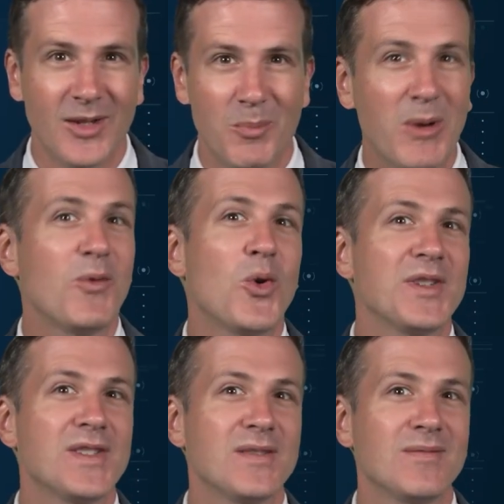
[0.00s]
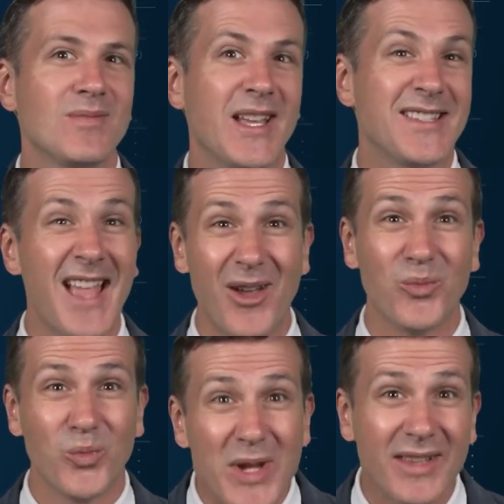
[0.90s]
But of course, that's not
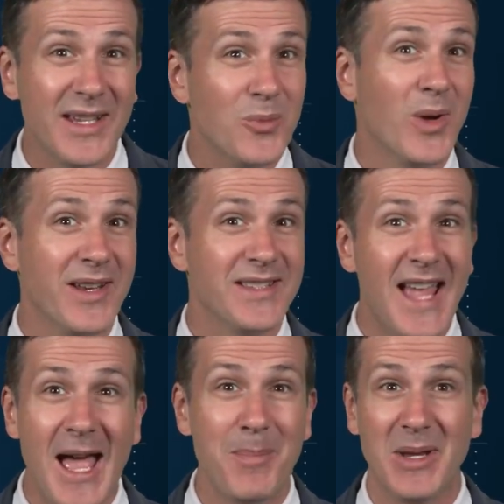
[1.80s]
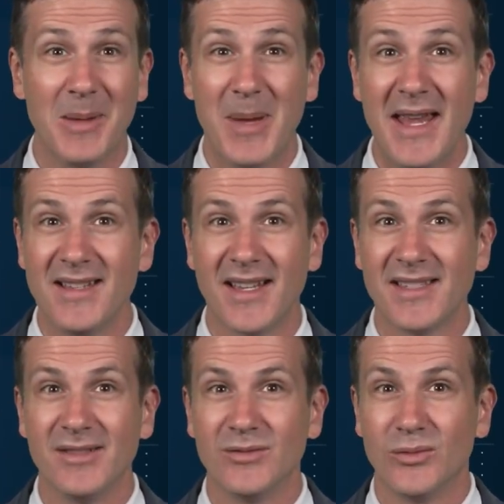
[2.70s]
really what is happening. Pain
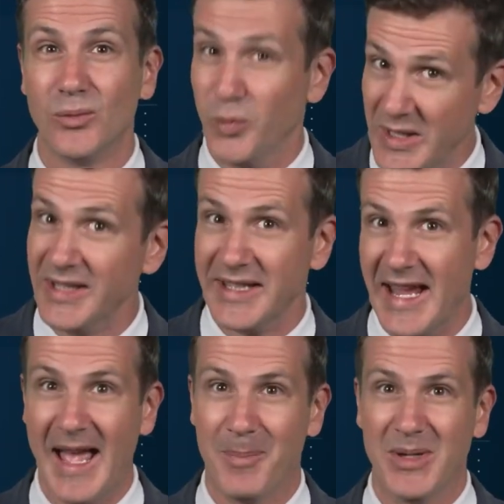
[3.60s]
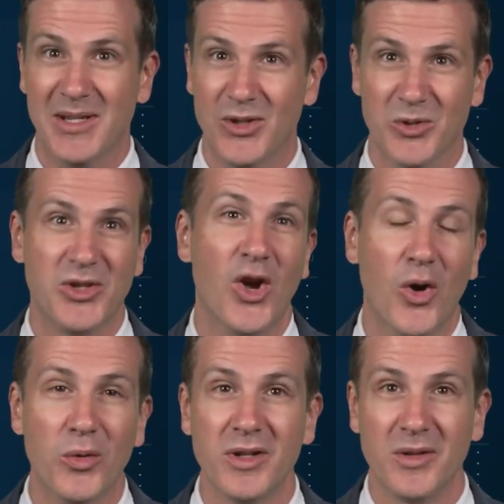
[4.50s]
doesn't really happen in your toe
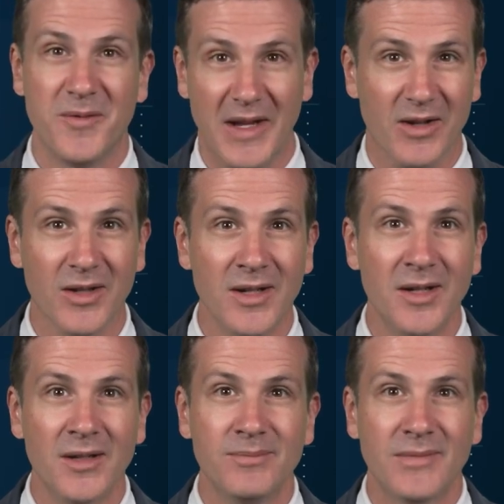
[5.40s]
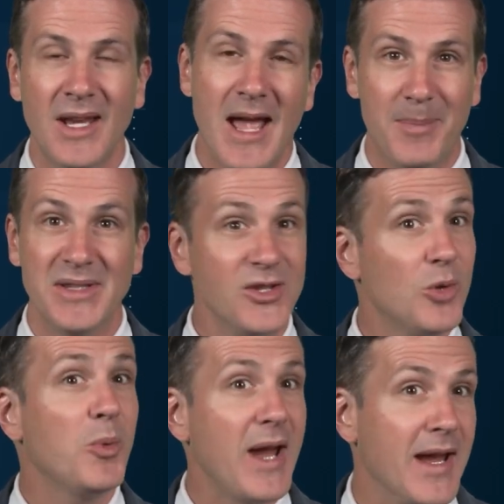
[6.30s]
or your finger. It happens in your
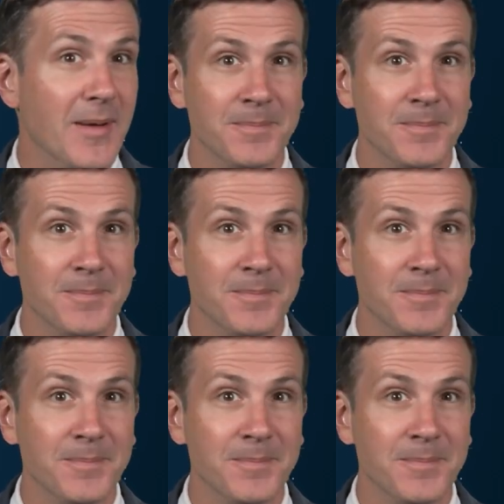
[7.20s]
brain.